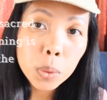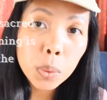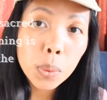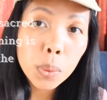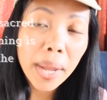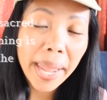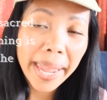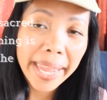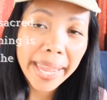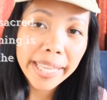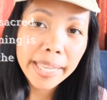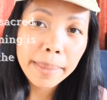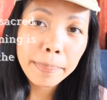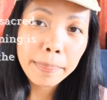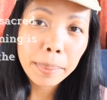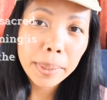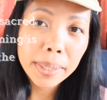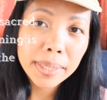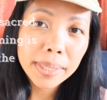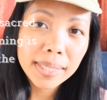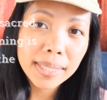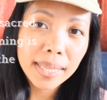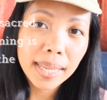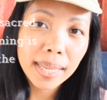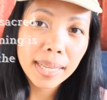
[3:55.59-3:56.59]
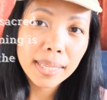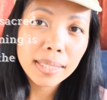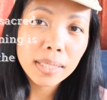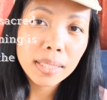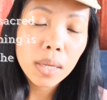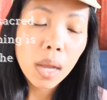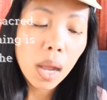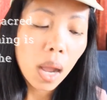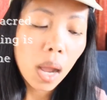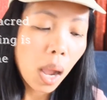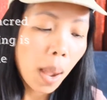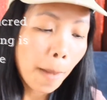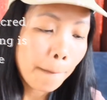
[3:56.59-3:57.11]
to
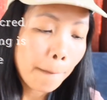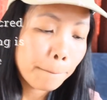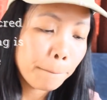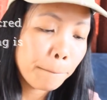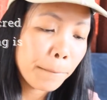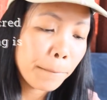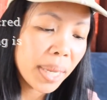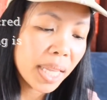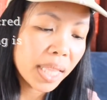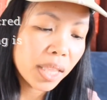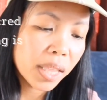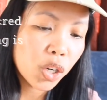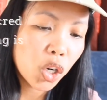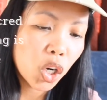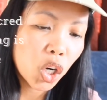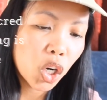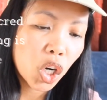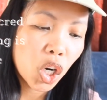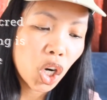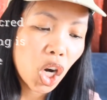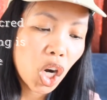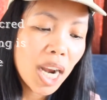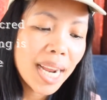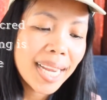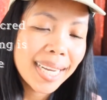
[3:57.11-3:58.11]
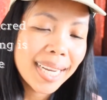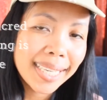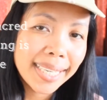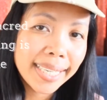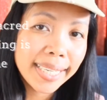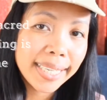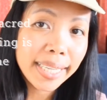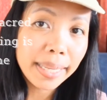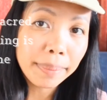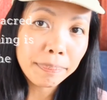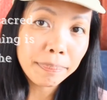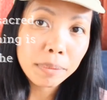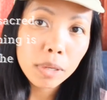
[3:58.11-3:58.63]
80% meter
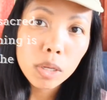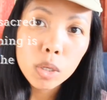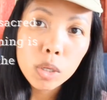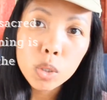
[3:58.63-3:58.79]
deep.